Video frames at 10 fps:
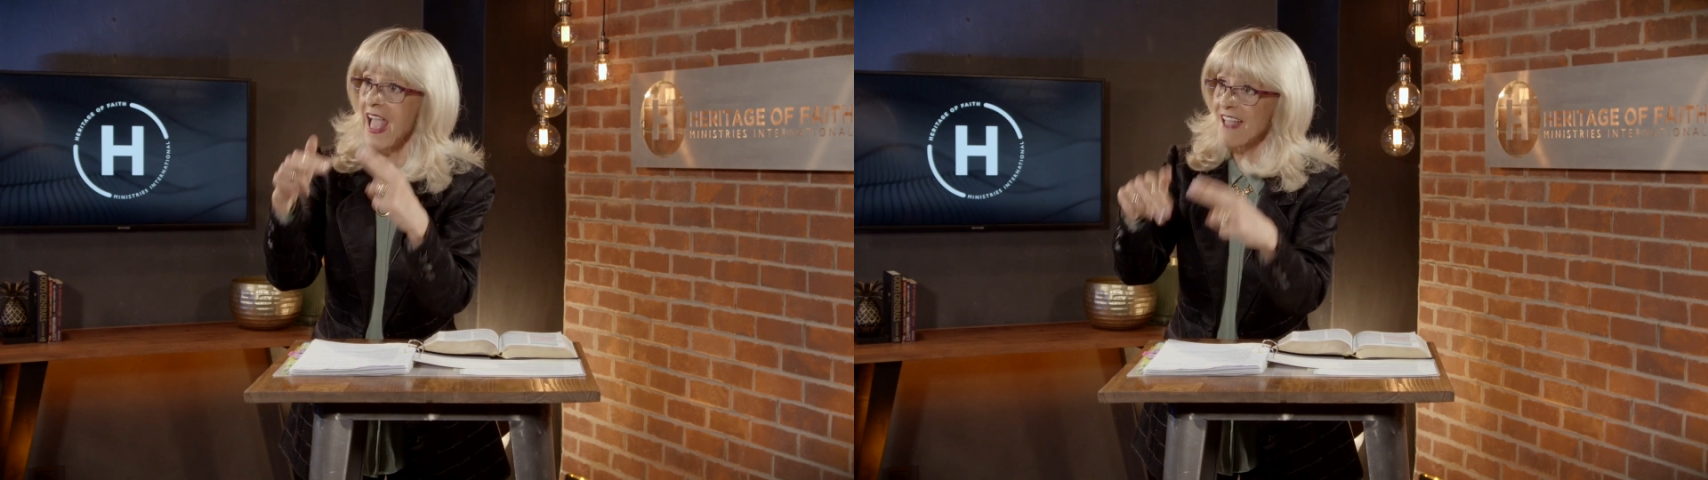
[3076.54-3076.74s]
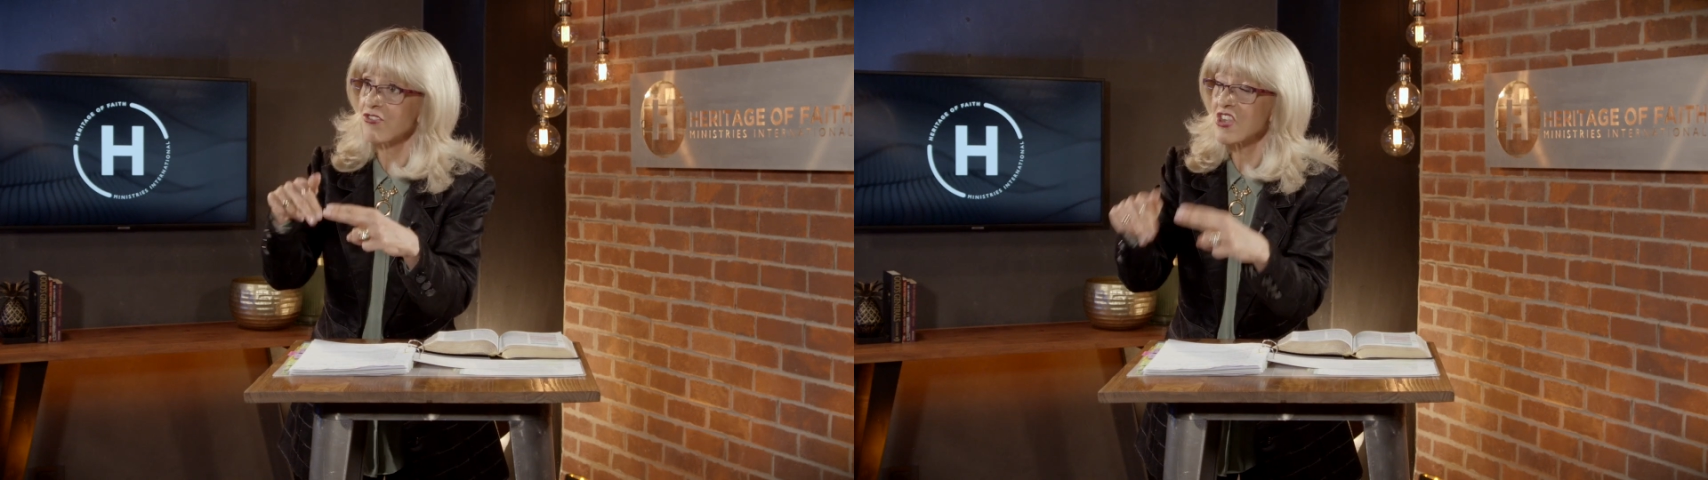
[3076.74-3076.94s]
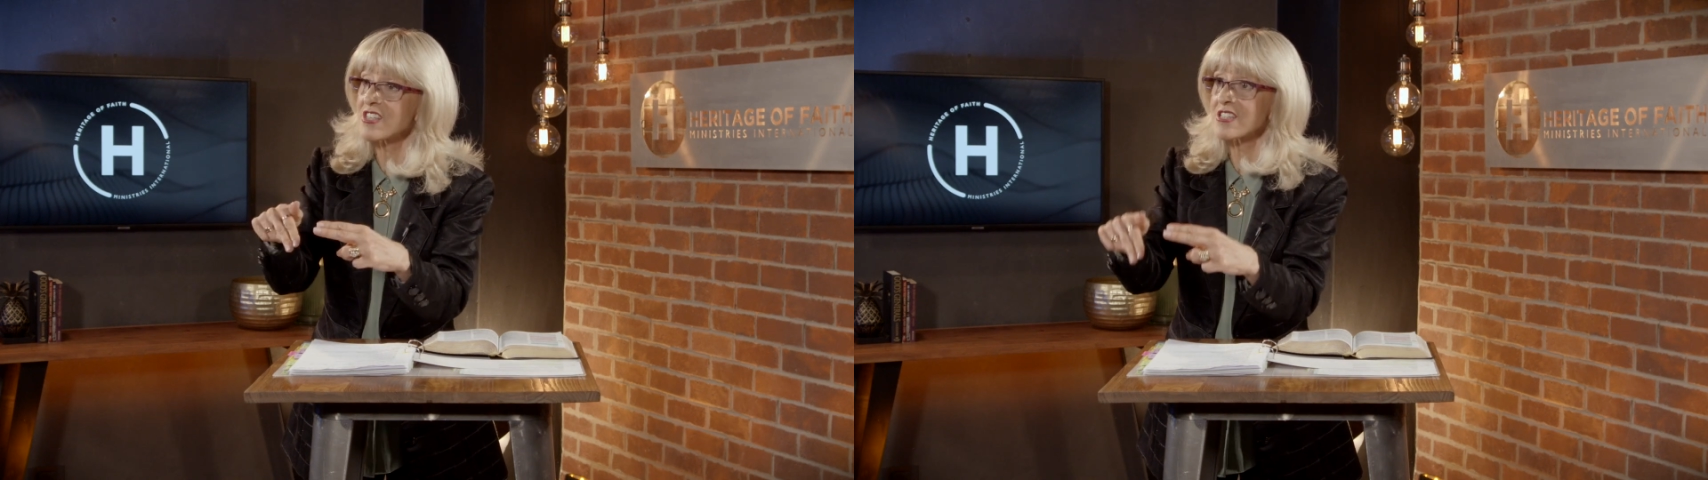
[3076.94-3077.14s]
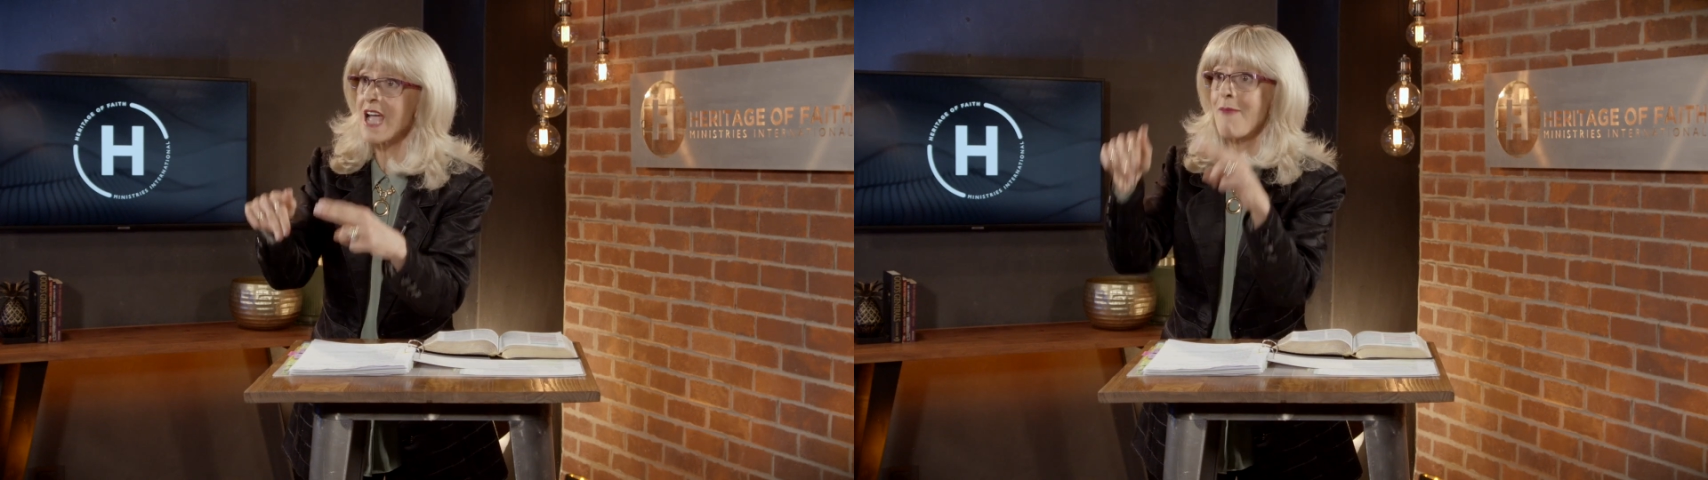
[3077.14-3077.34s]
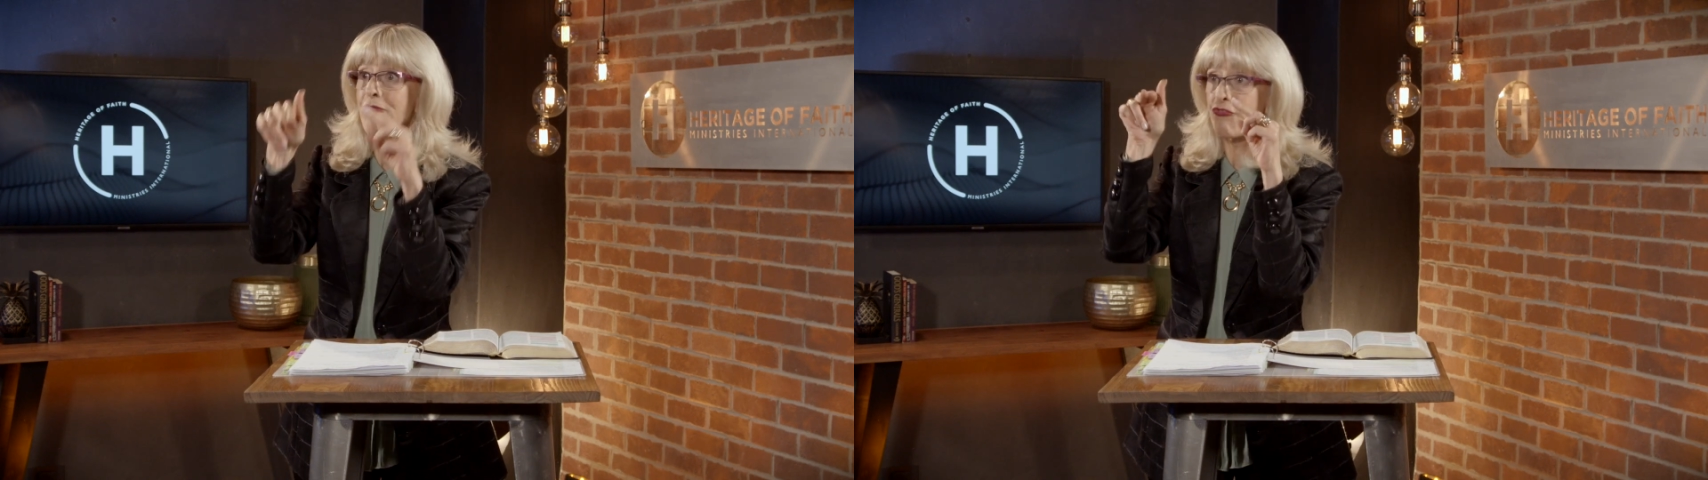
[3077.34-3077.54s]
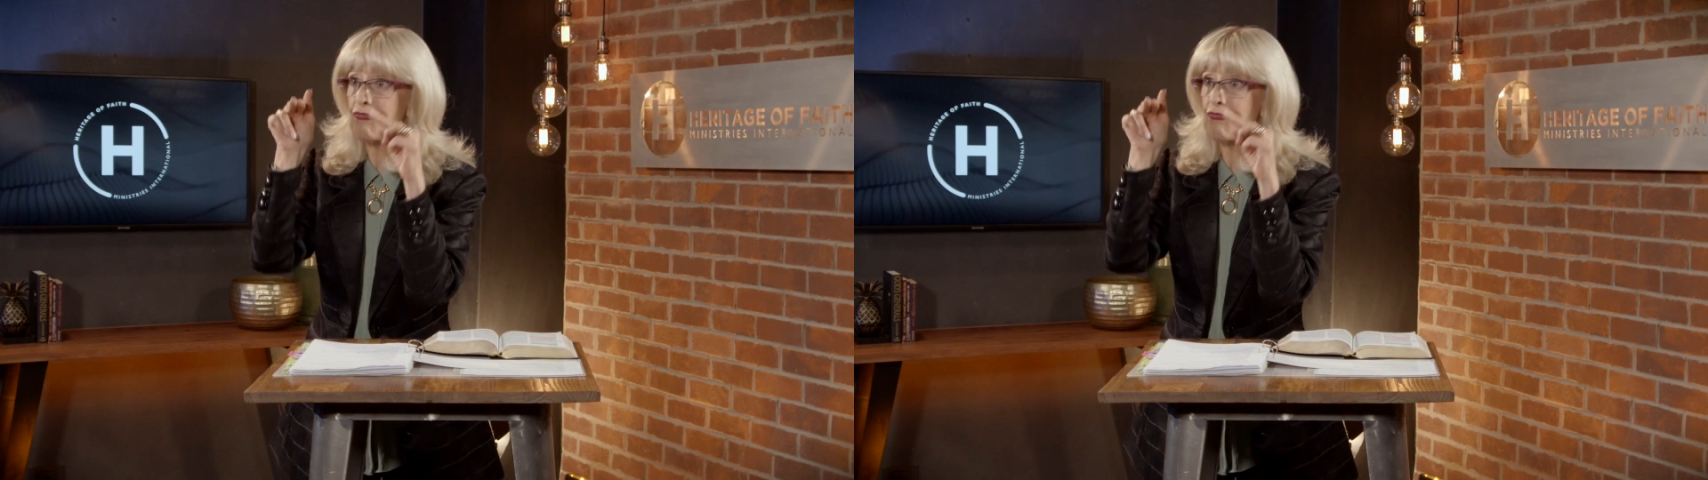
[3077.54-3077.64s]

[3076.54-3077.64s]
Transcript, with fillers: at this time,